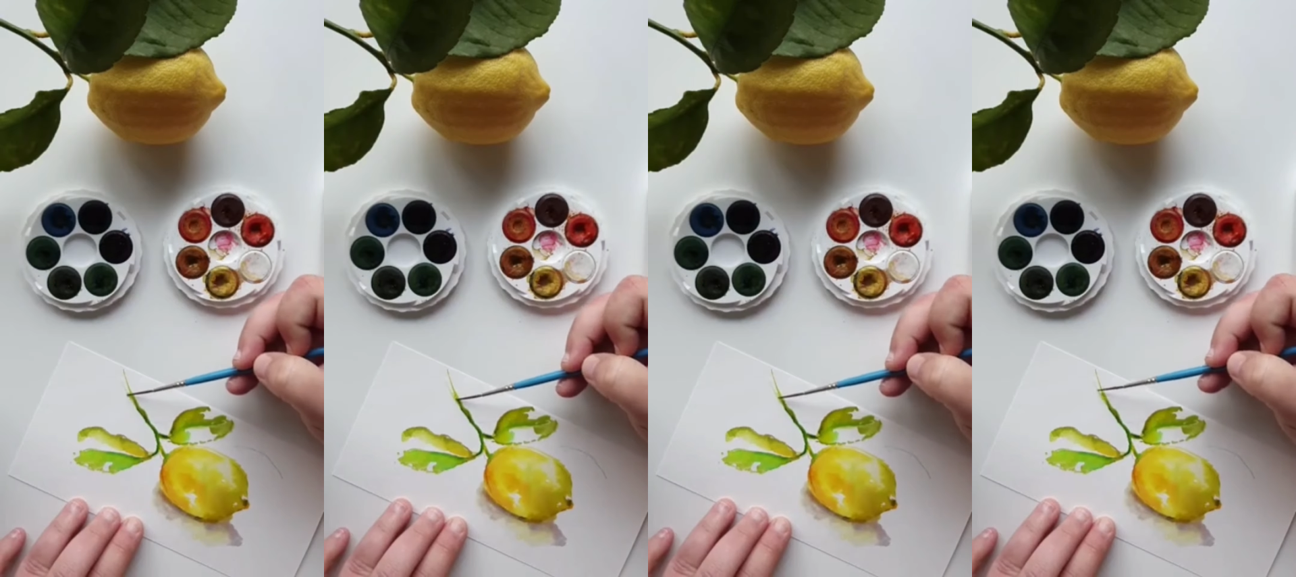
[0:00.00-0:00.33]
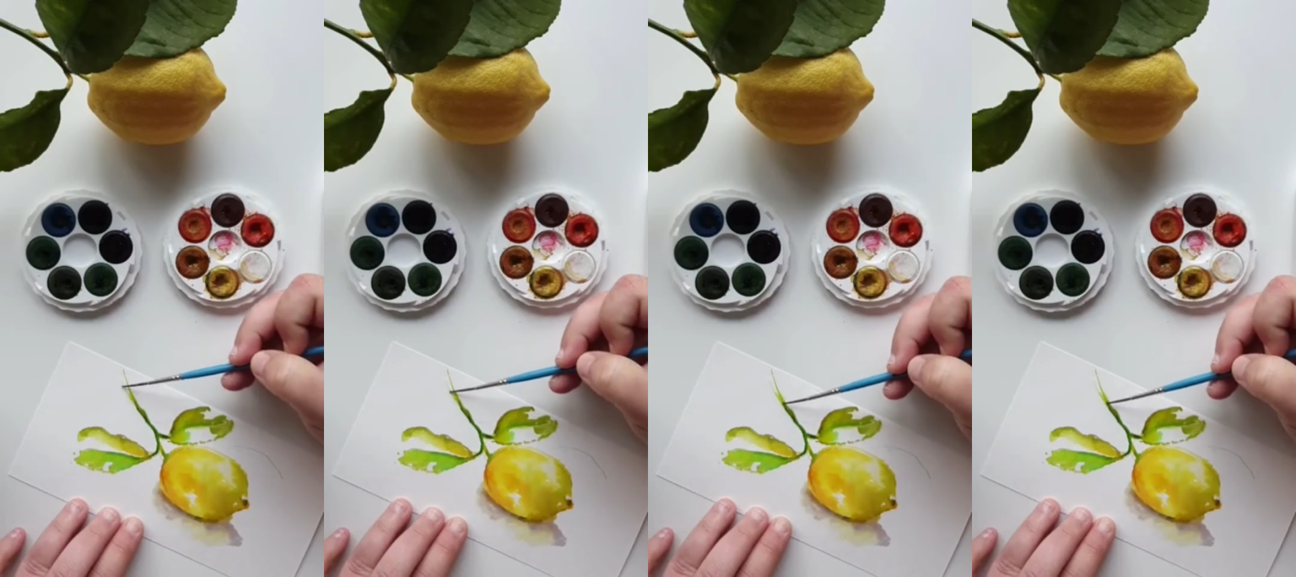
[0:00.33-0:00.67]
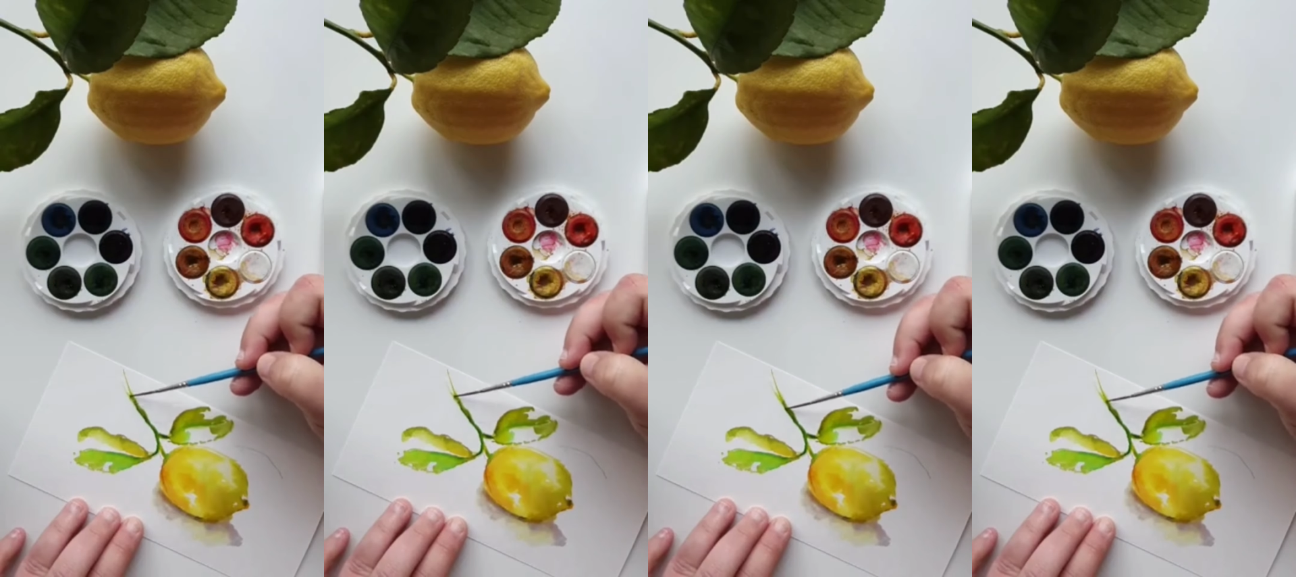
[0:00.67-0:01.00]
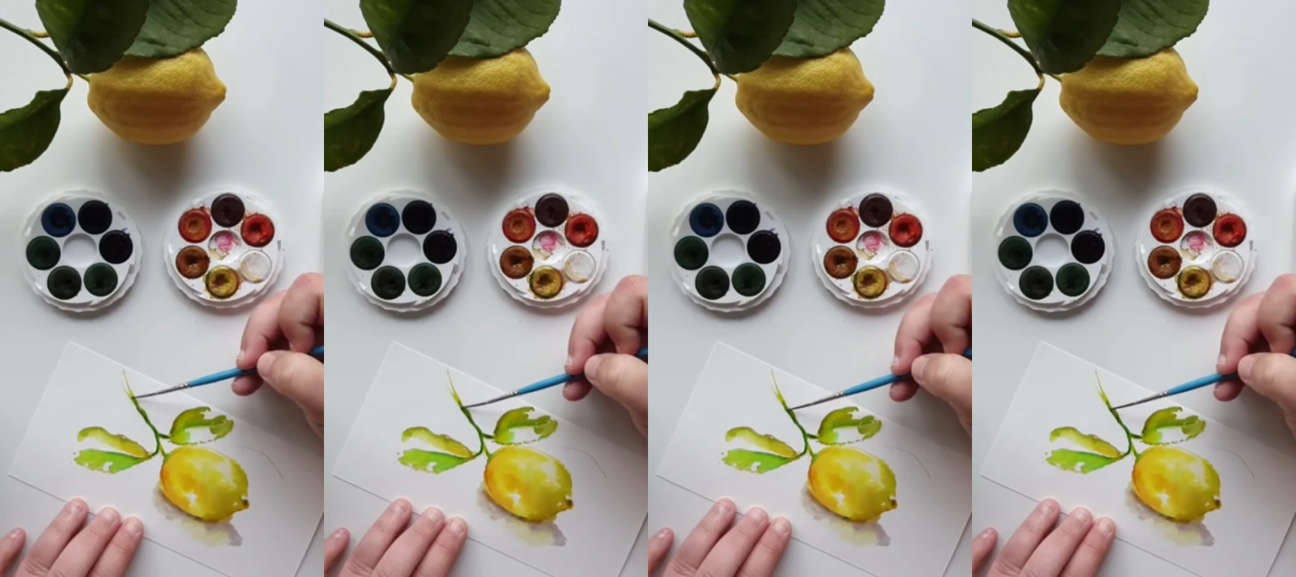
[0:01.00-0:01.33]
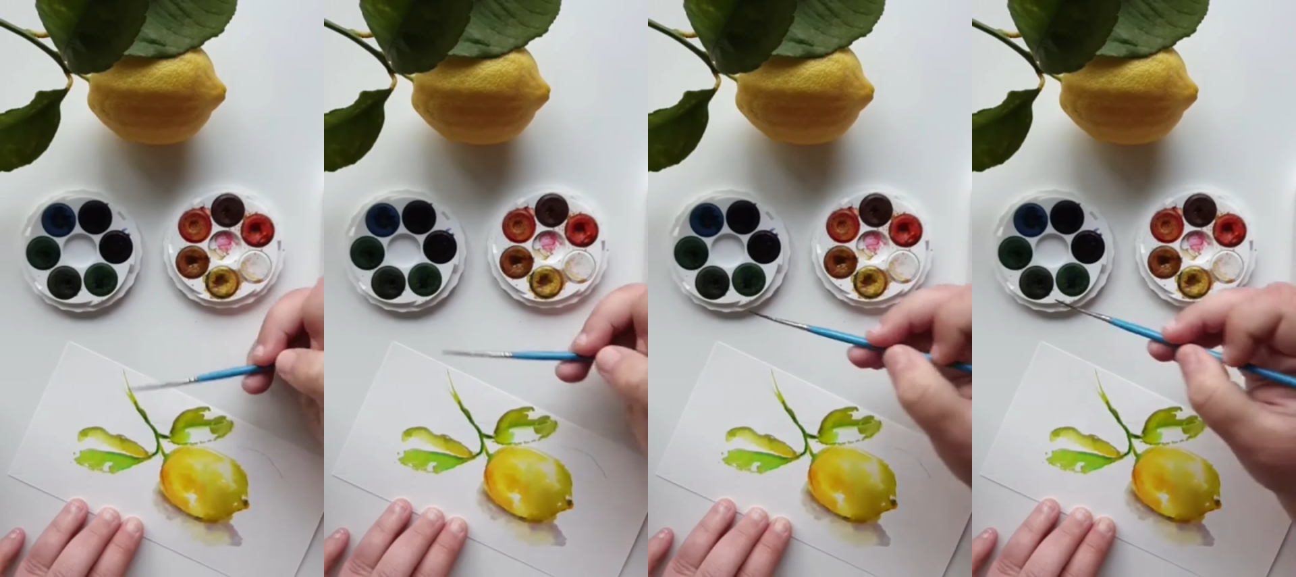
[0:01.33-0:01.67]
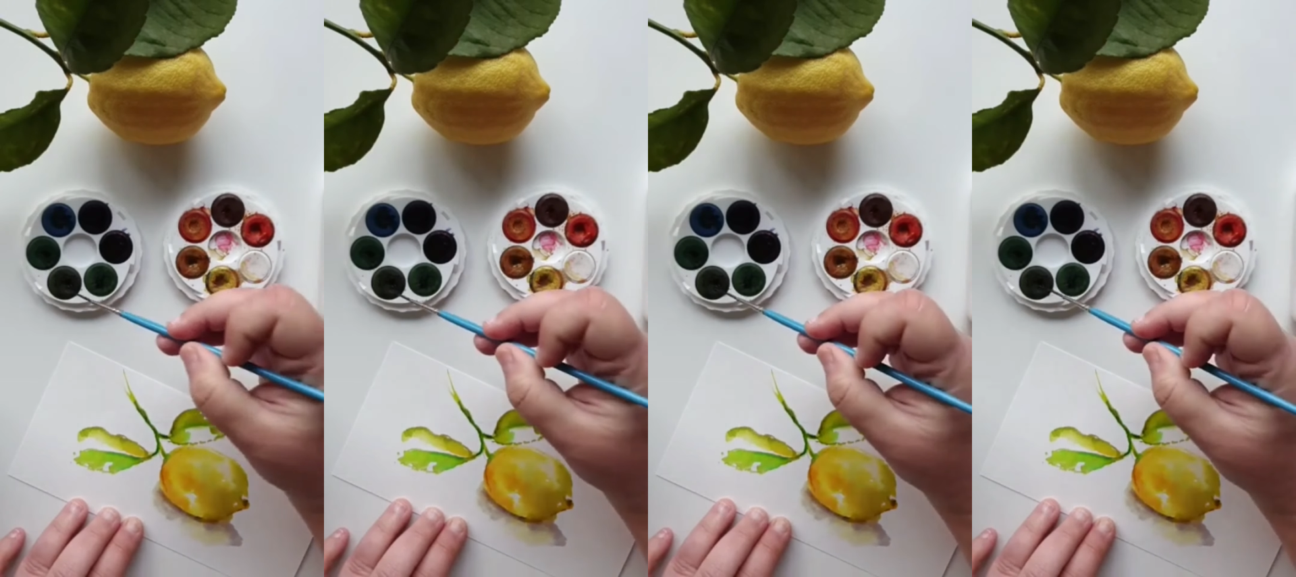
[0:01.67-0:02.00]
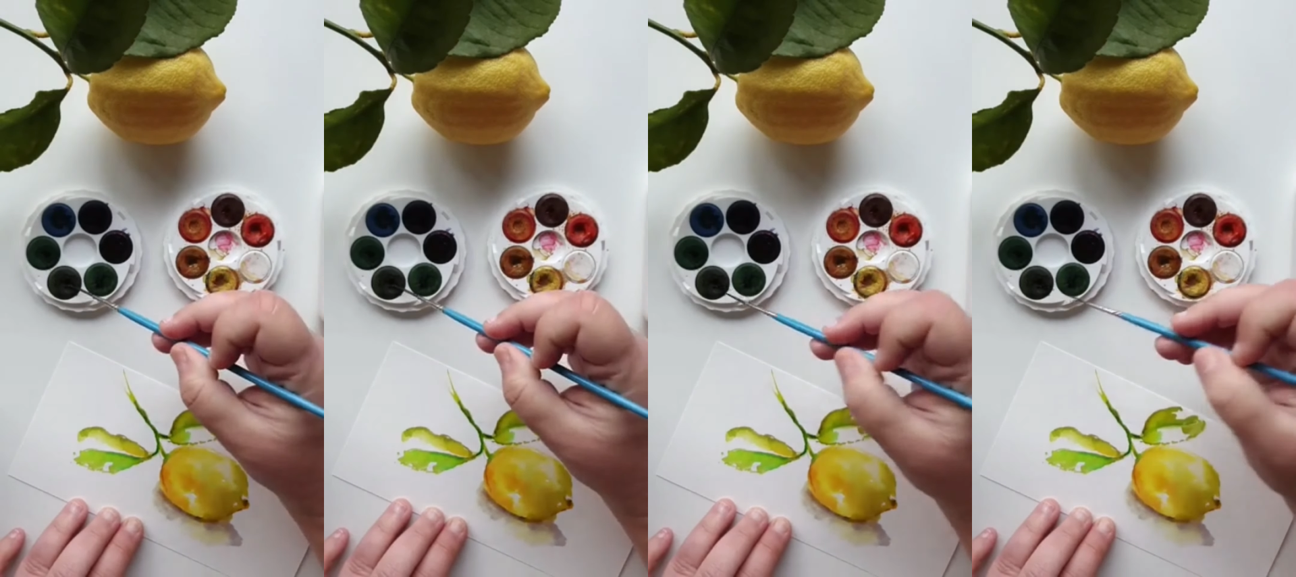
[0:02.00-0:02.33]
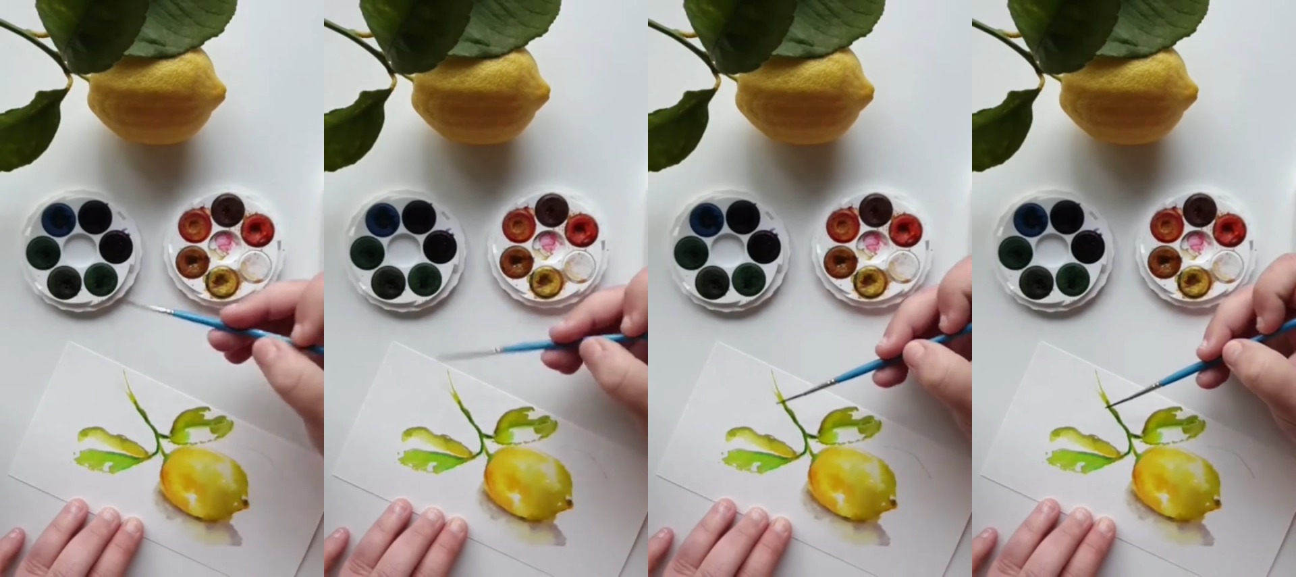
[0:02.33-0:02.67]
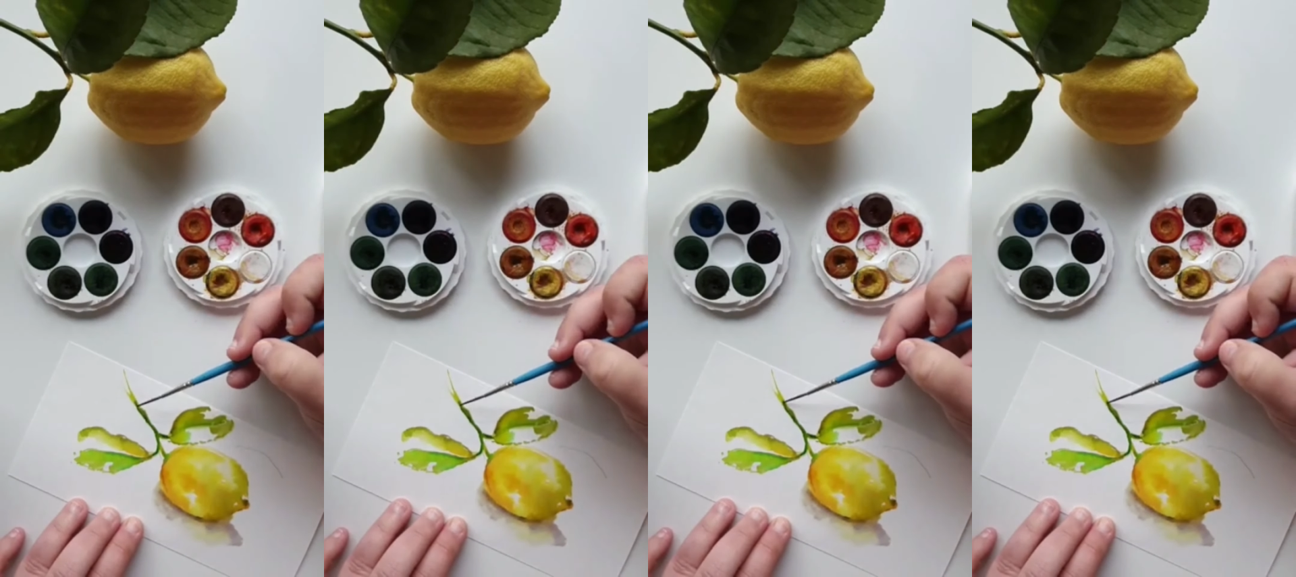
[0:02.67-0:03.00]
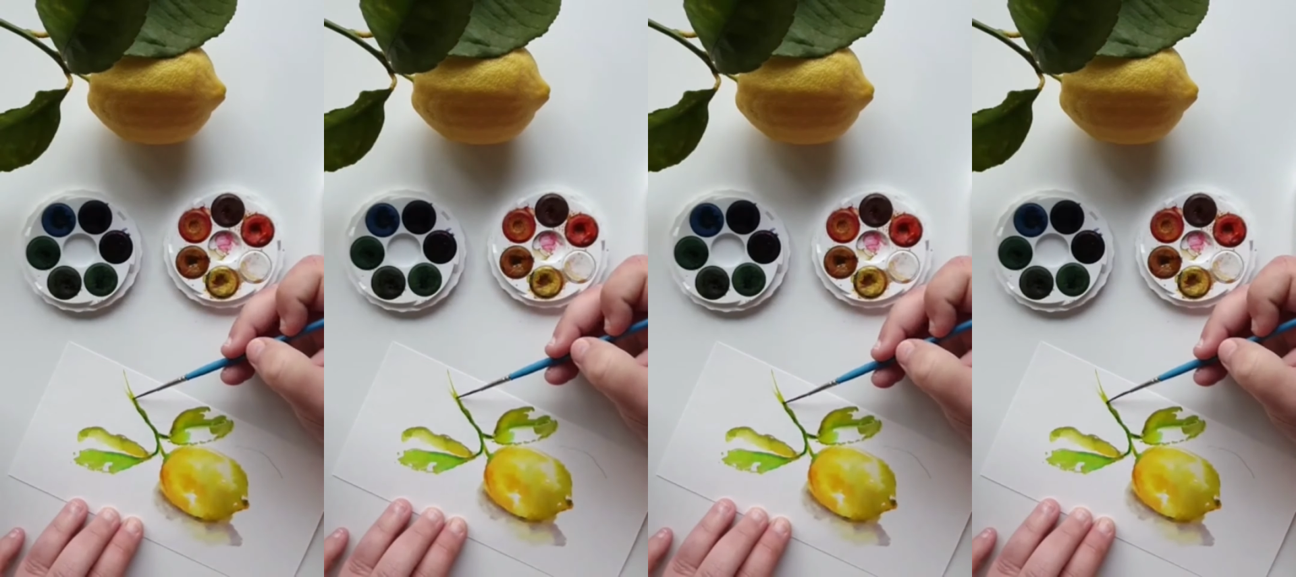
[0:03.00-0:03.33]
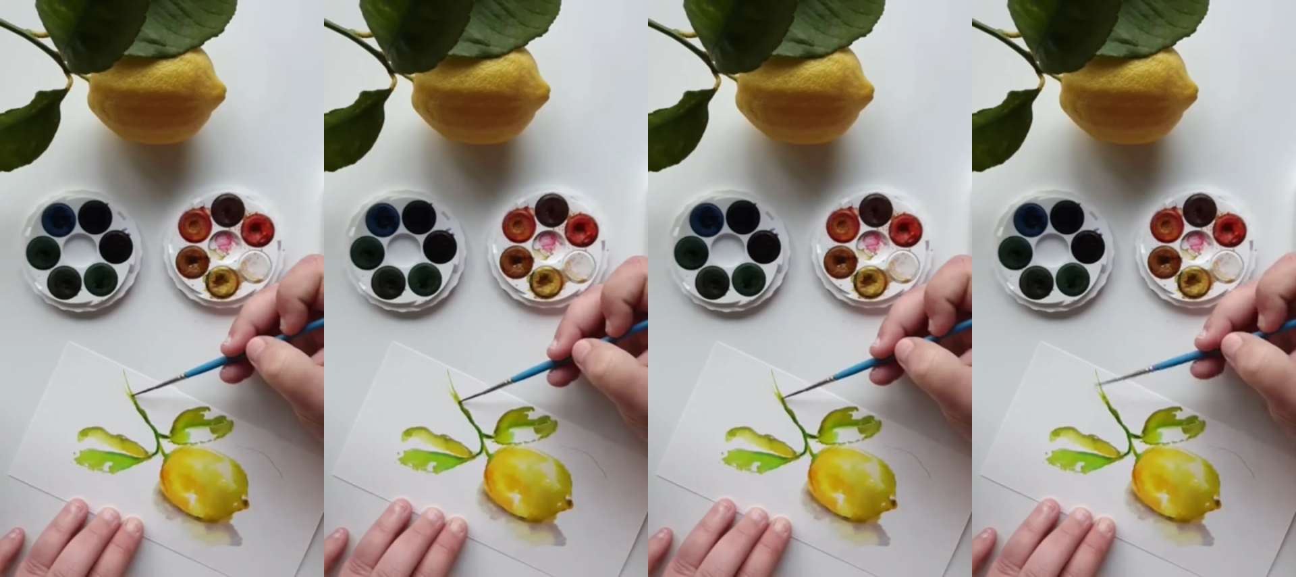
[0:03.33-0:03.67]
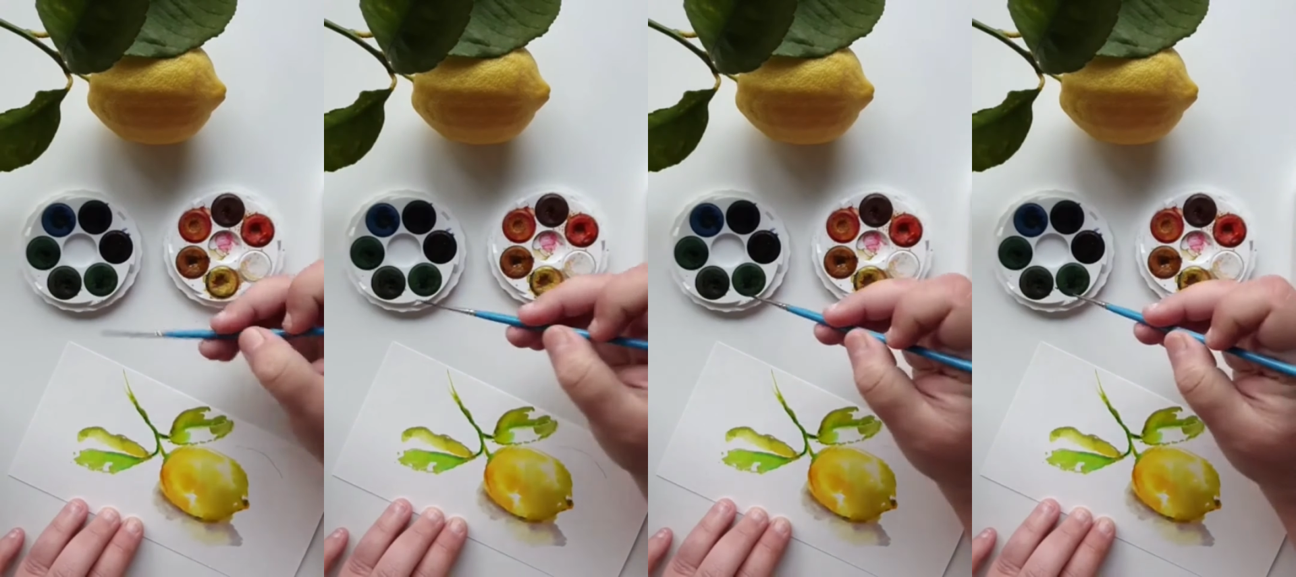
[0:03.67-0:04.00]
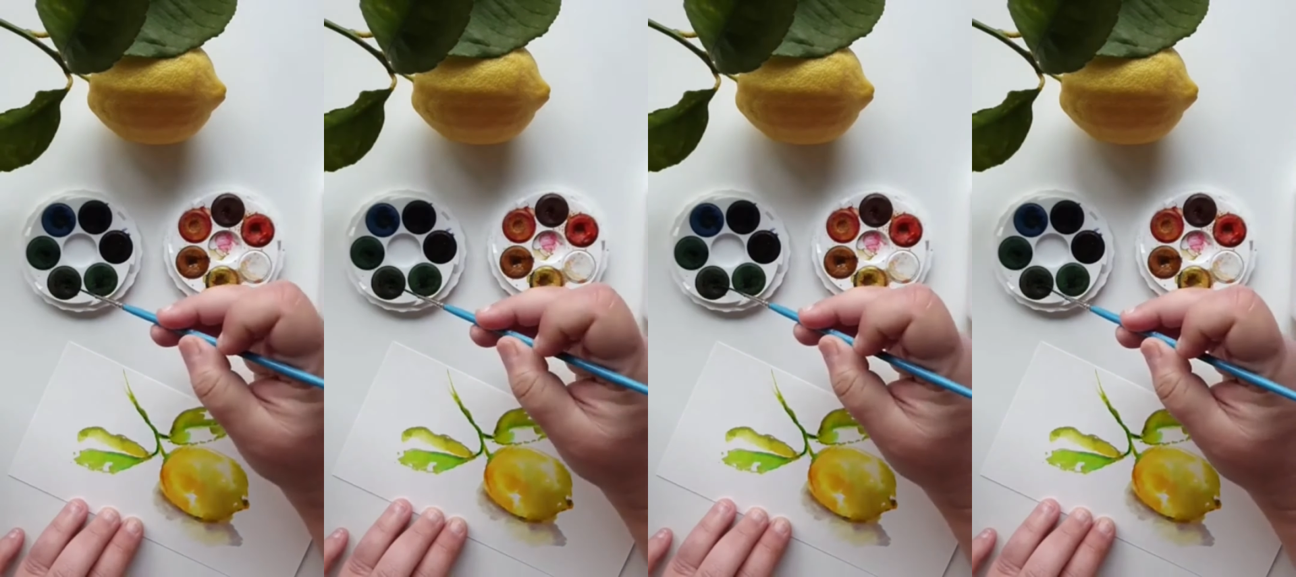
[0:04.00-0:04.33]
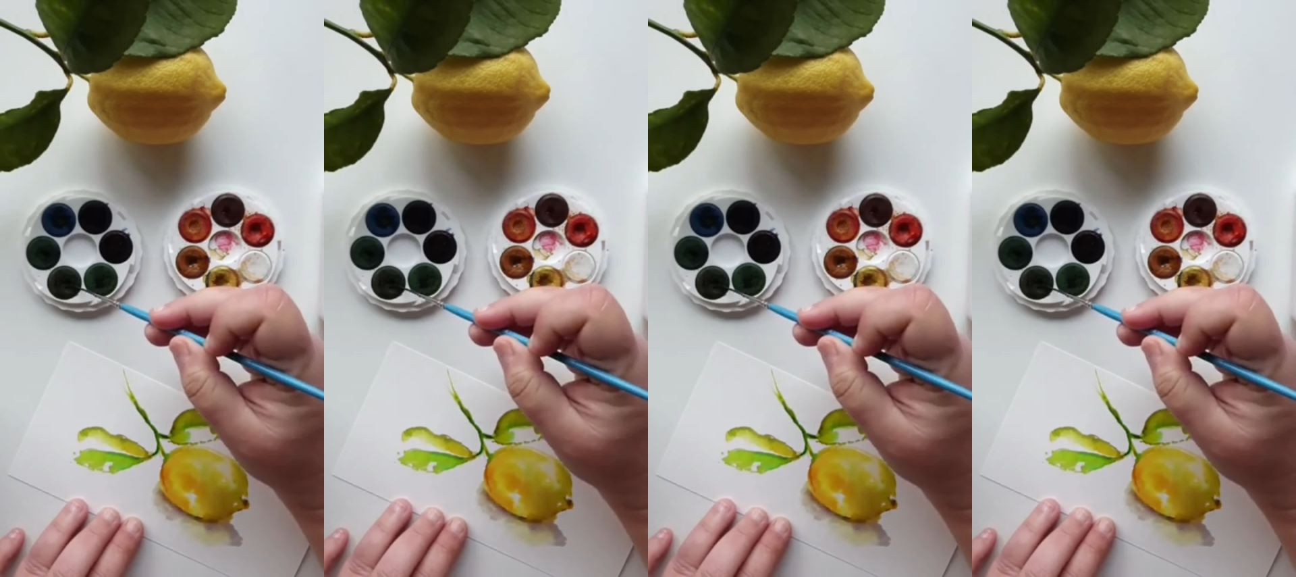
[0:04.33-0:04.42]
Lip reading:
No face is visible, so there are no lips to read.